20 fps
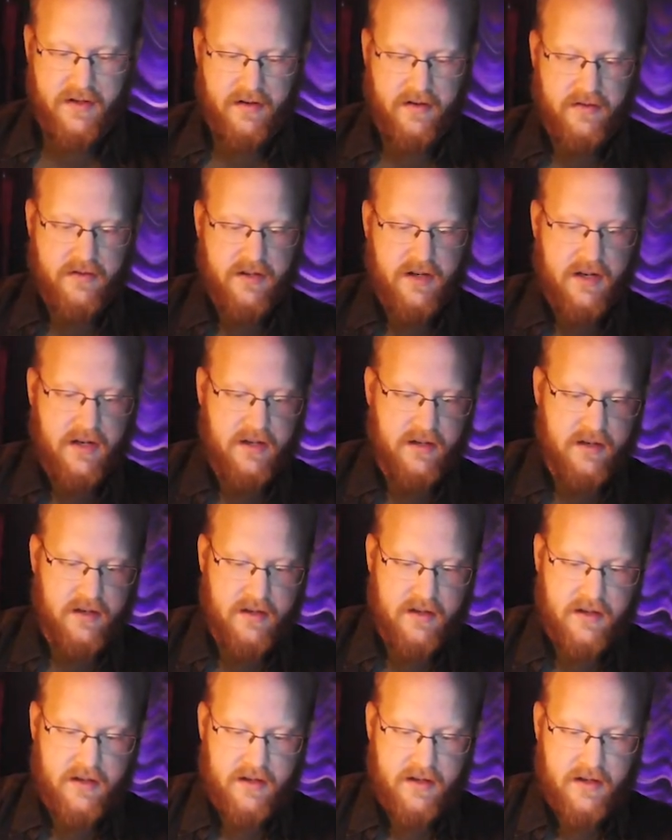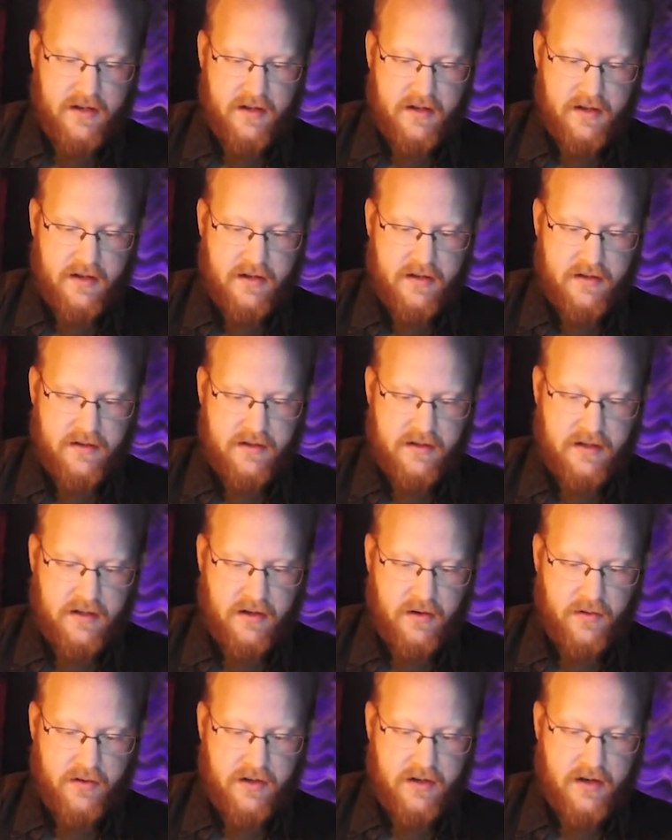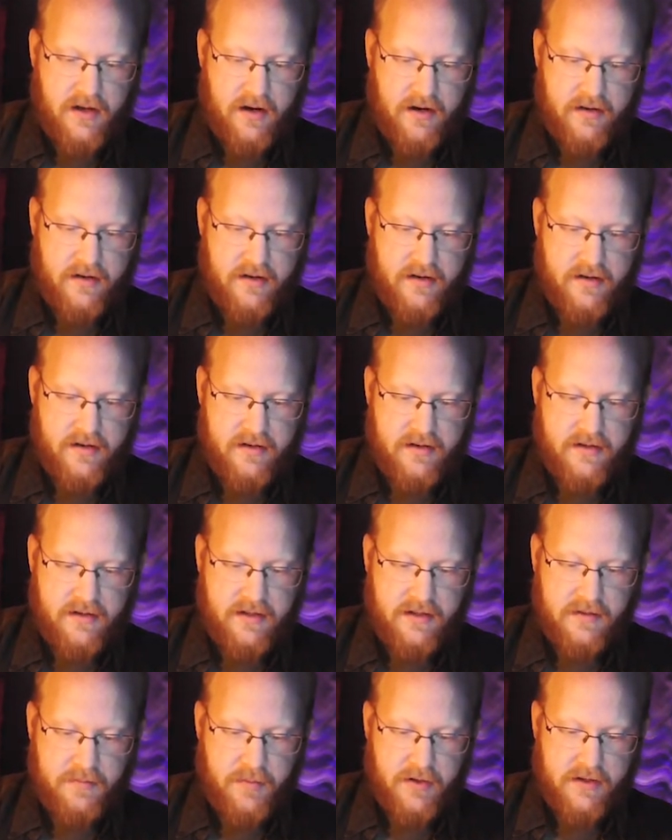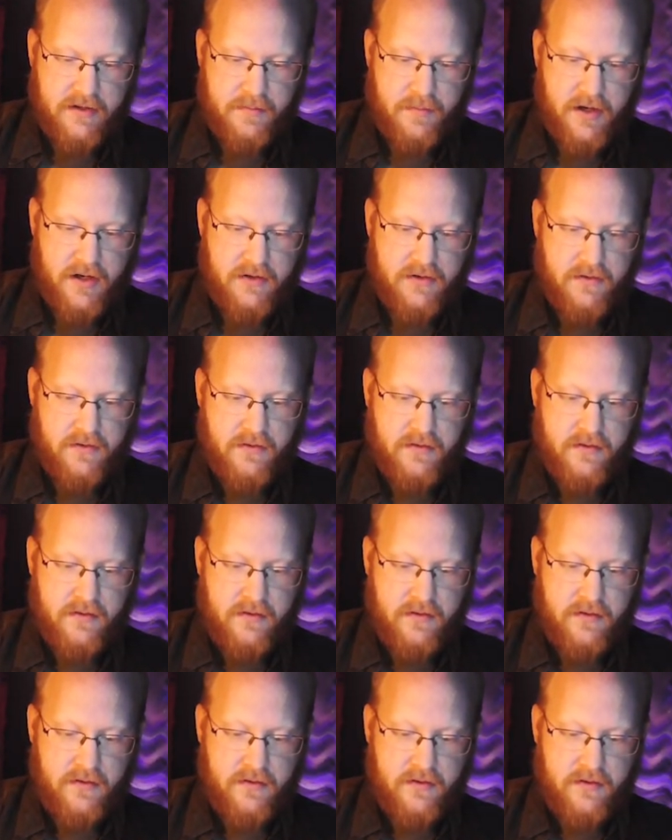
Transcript: put Sarah Jane. She can go with the doctor. She's a bit special.